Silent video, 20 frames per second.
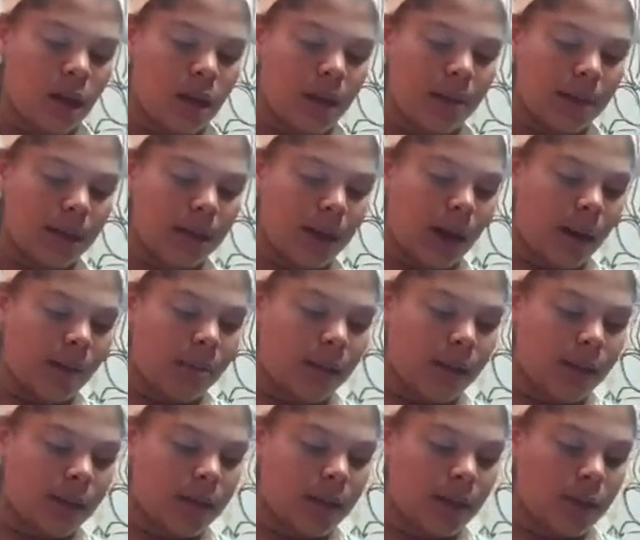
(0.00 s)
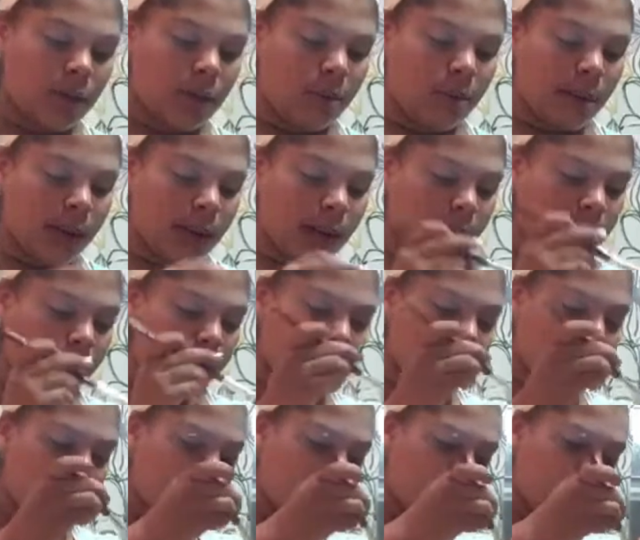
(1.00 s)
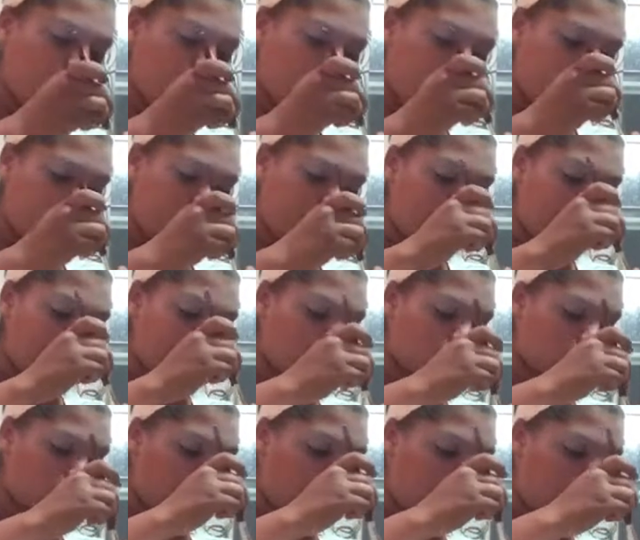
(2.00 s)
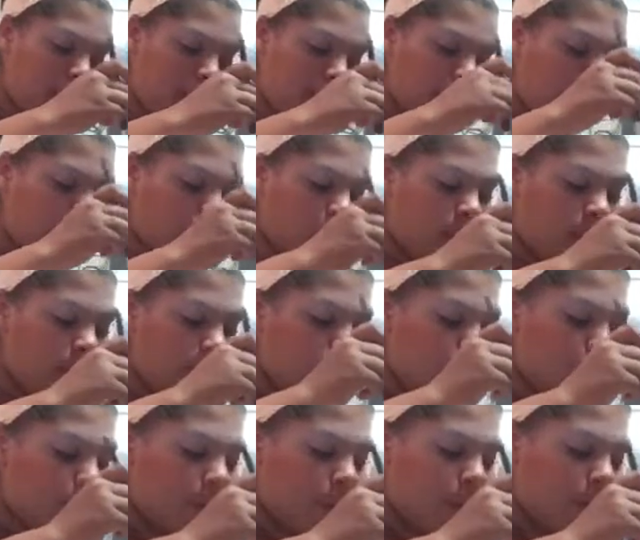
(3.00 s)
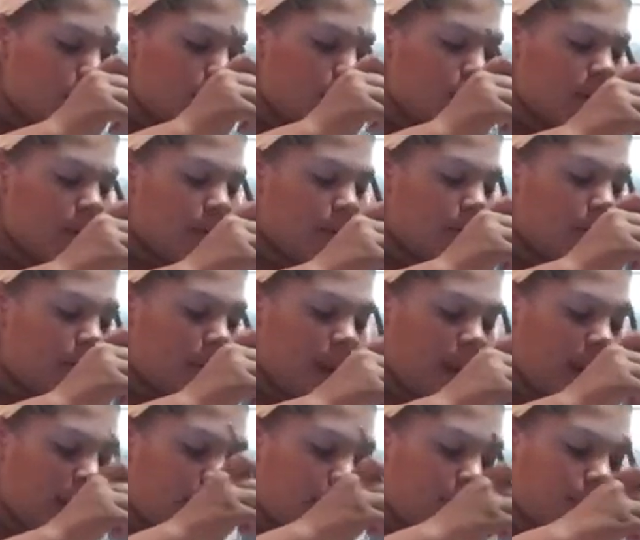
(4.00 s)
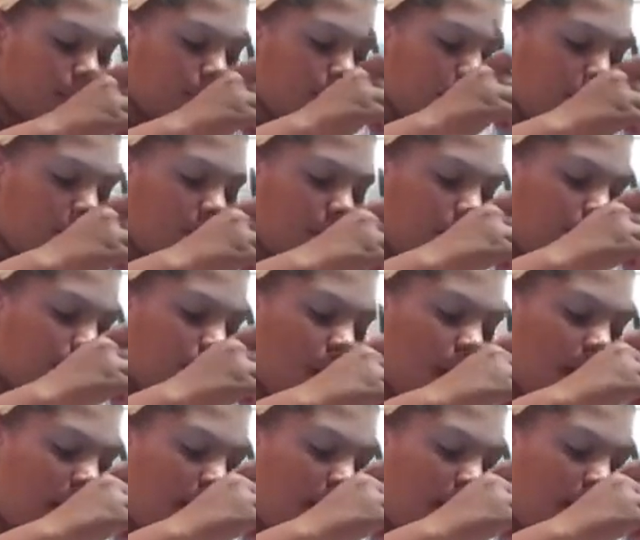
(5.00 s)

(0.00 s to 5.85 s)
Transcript: I mean, I'm not saying nobody has been in like a miserable pain before, but like even if you